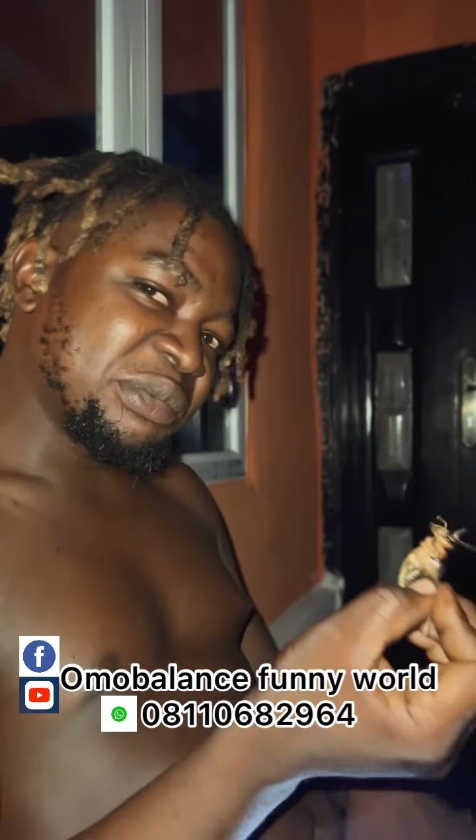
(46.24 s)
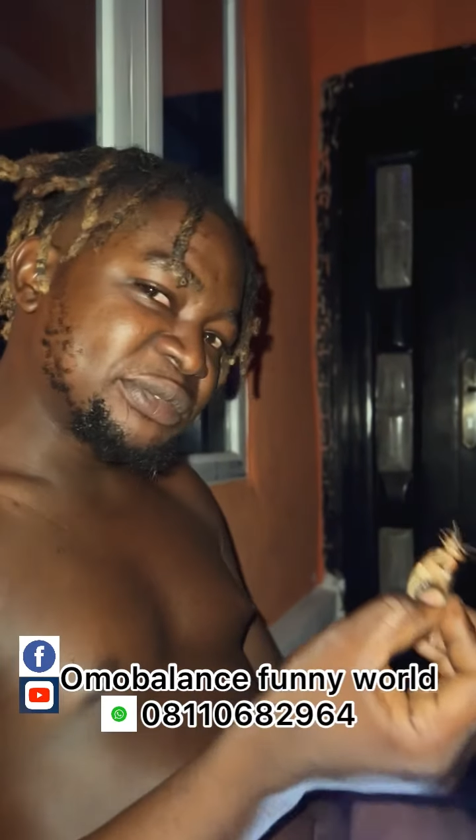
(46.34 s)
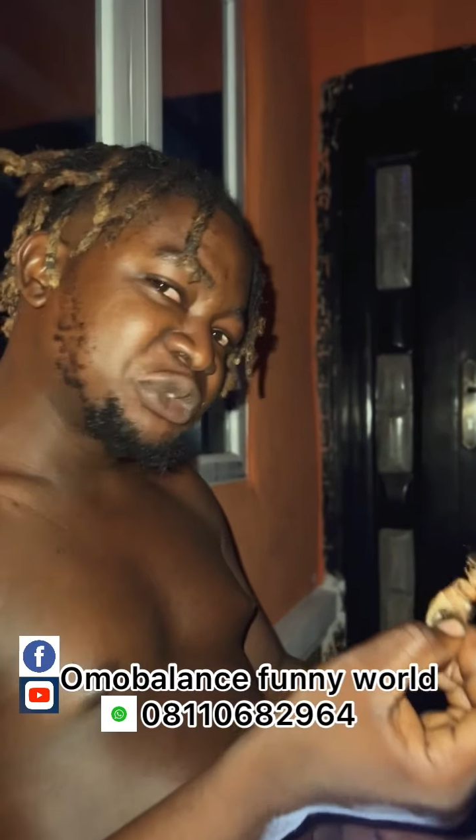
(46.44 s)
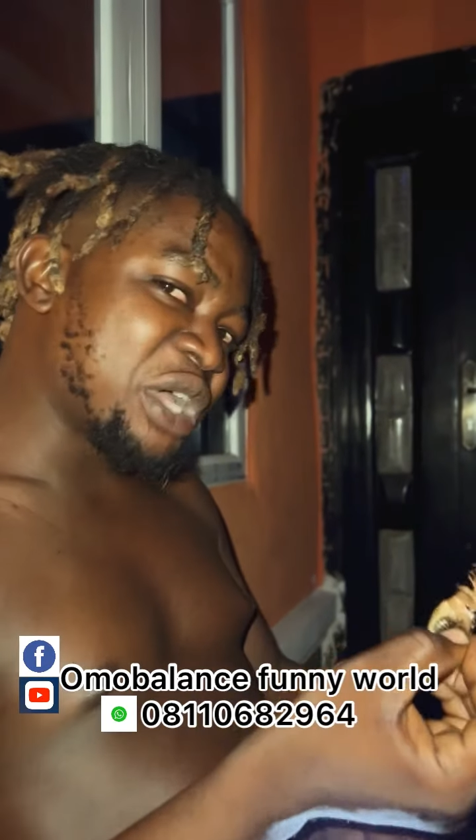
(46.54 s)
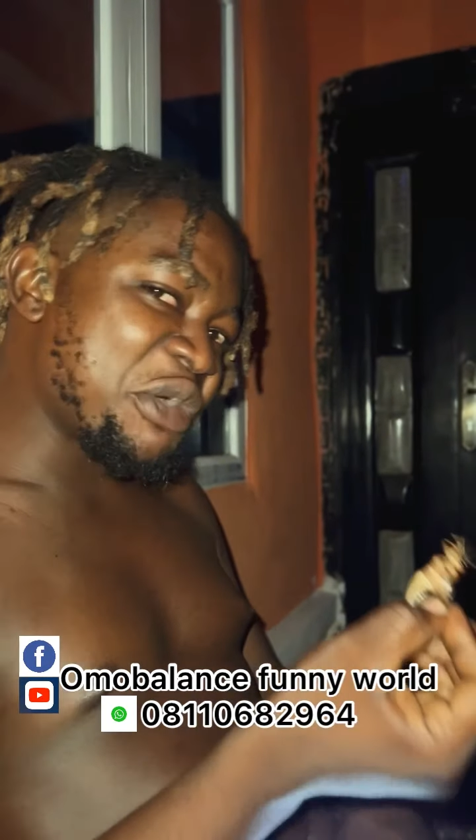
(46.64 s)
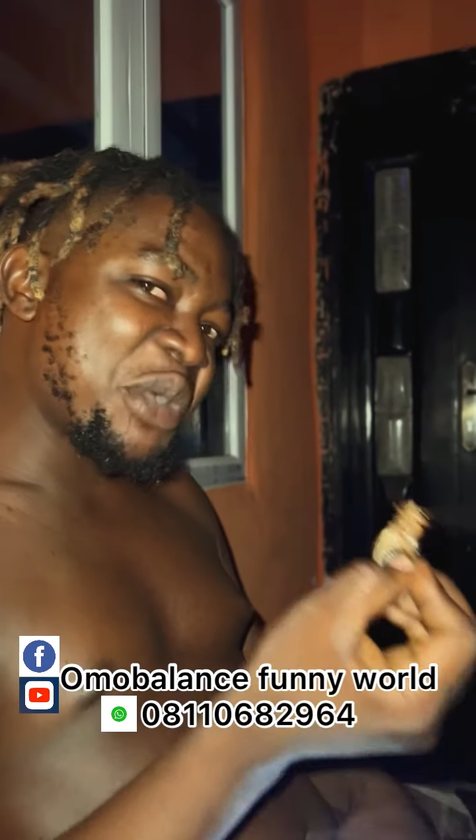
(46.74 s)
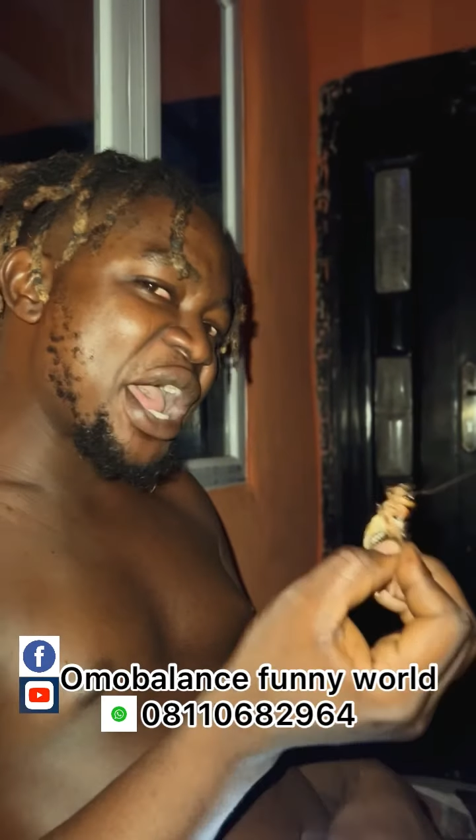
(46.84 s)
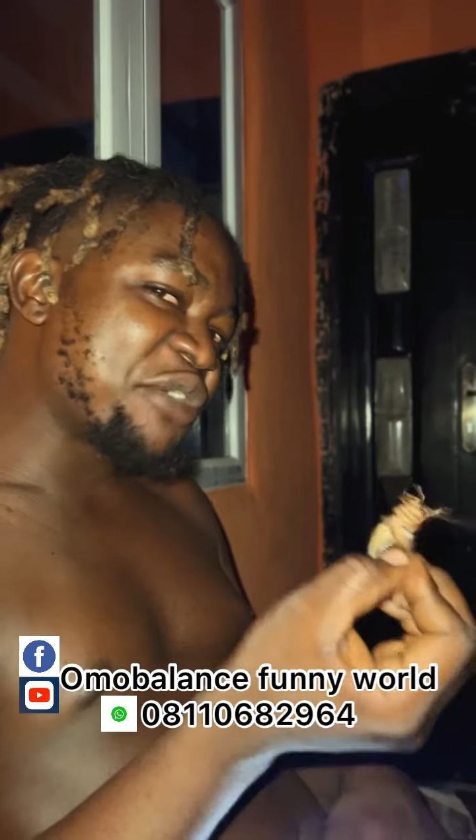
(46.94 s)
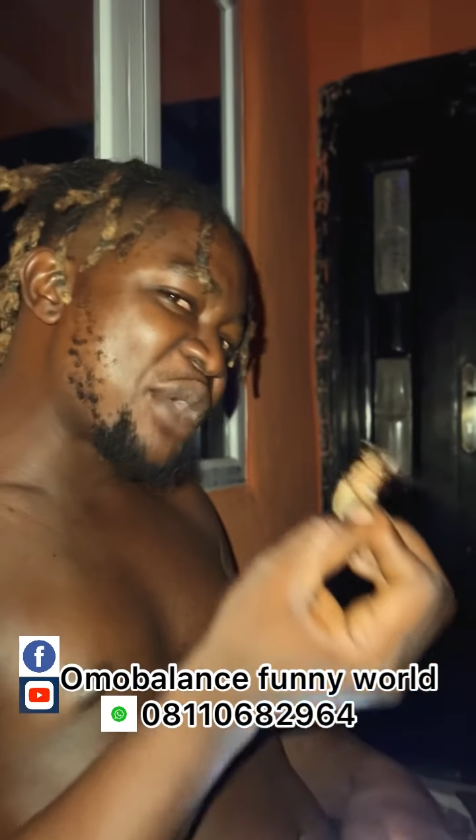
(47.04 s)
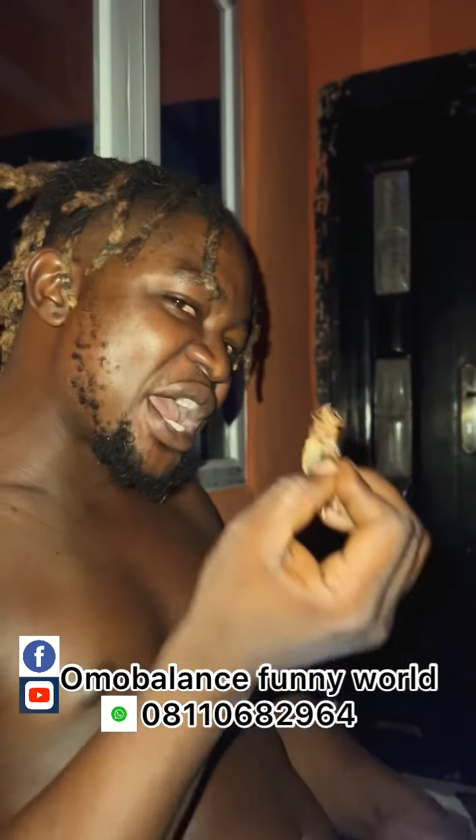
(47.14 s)
Why
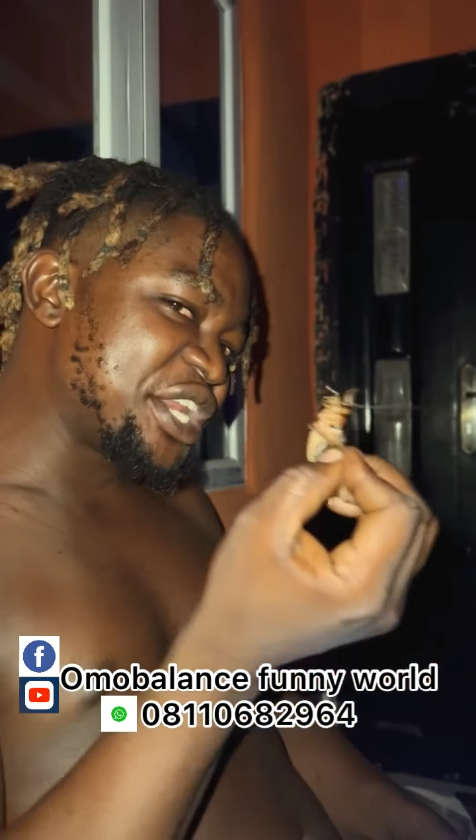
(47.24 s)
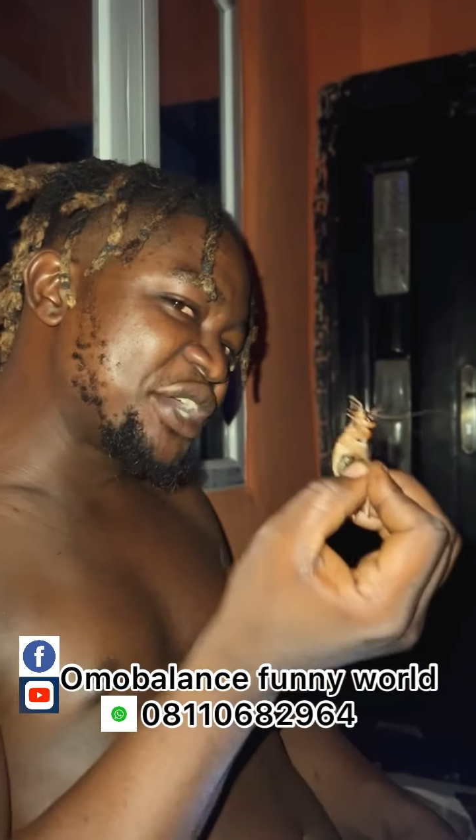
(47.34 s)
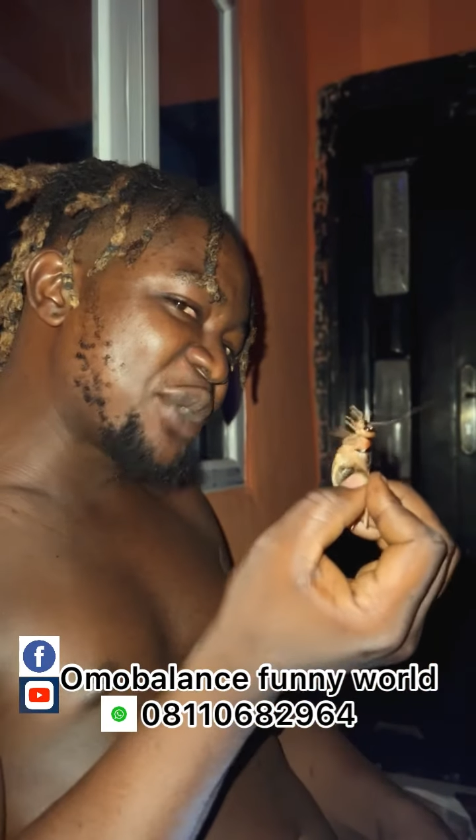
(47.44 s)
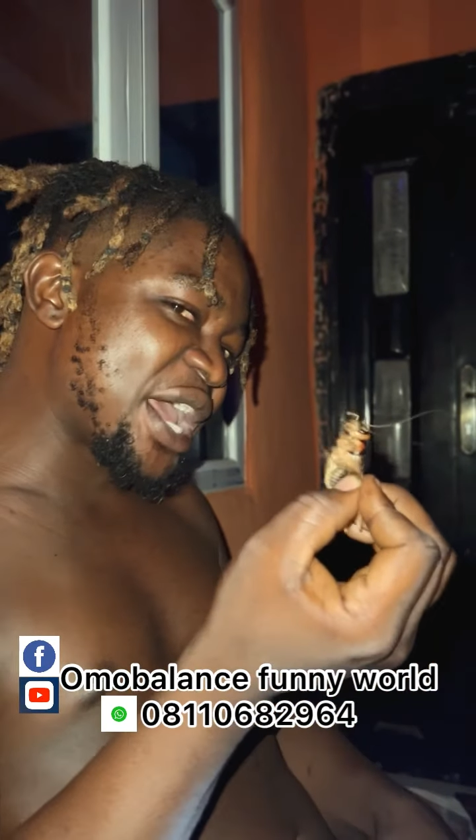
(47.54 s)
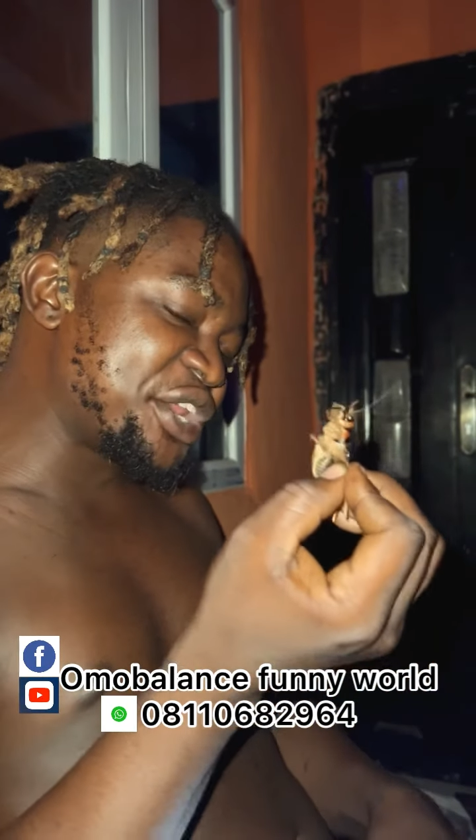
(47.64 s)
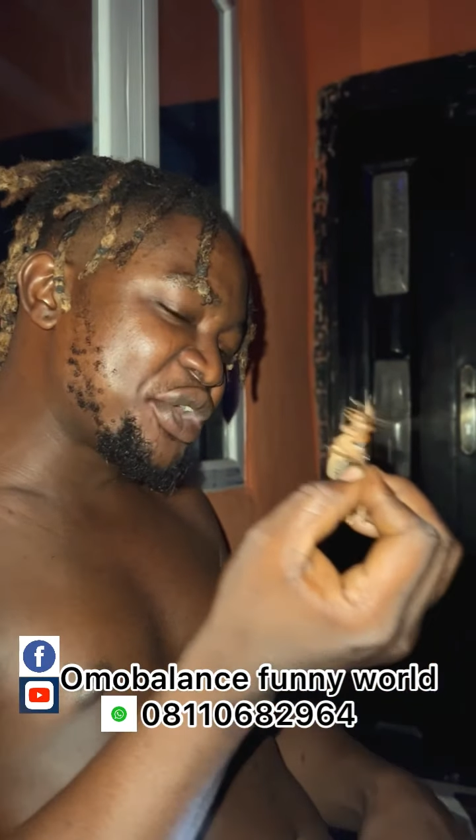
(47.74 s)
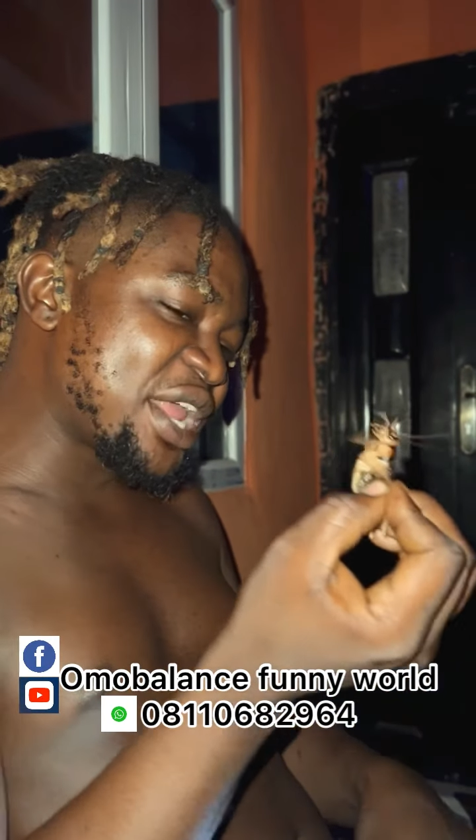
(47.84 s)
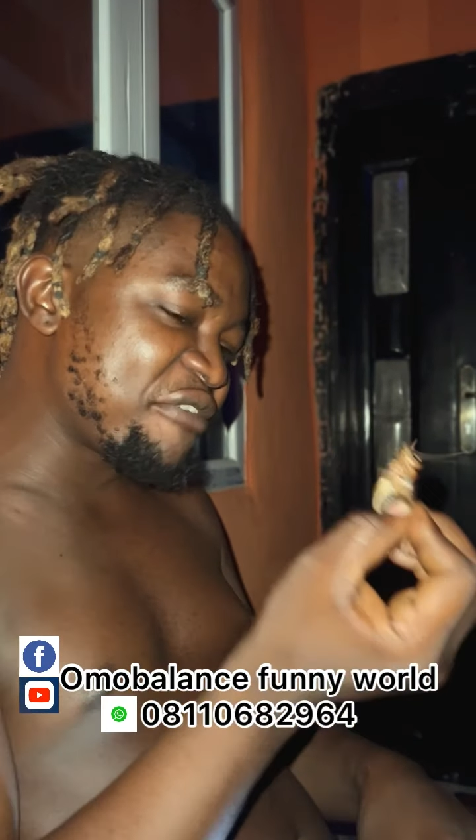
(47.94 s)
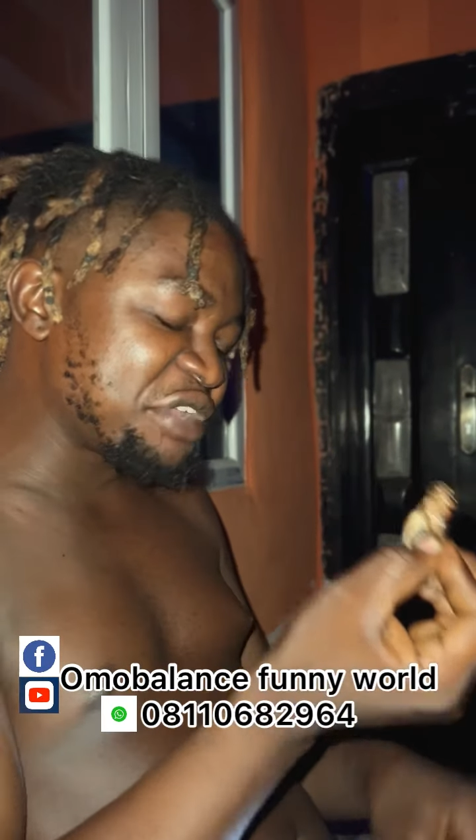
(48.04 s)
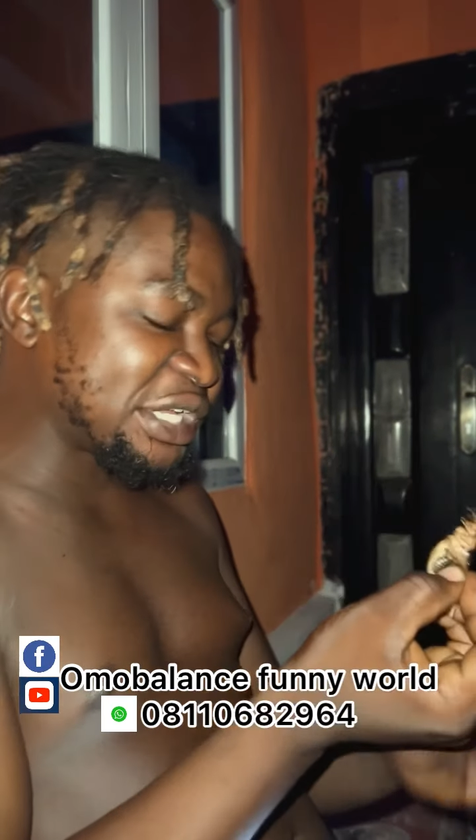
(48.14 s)
are you on
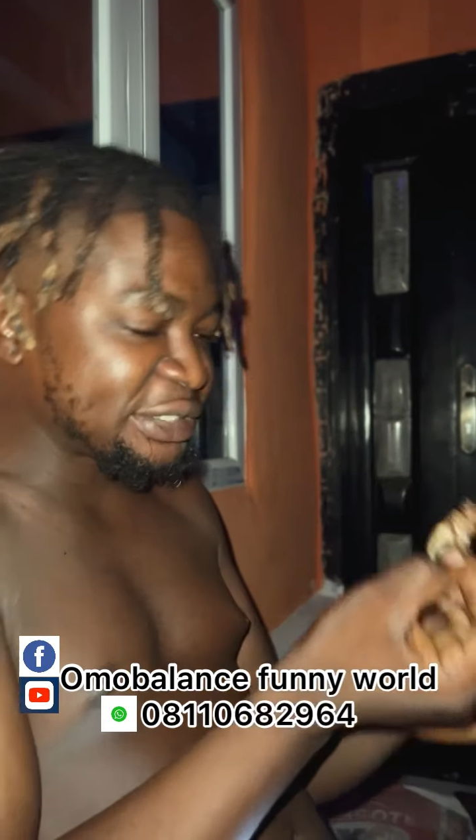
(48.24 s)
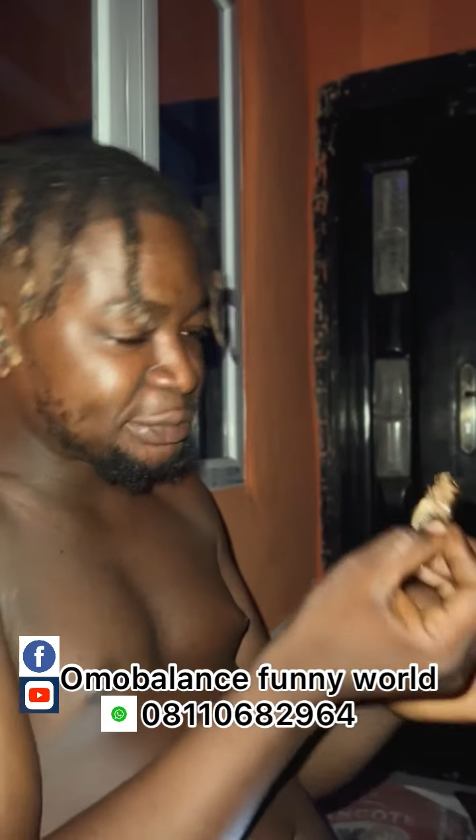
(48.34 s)
me?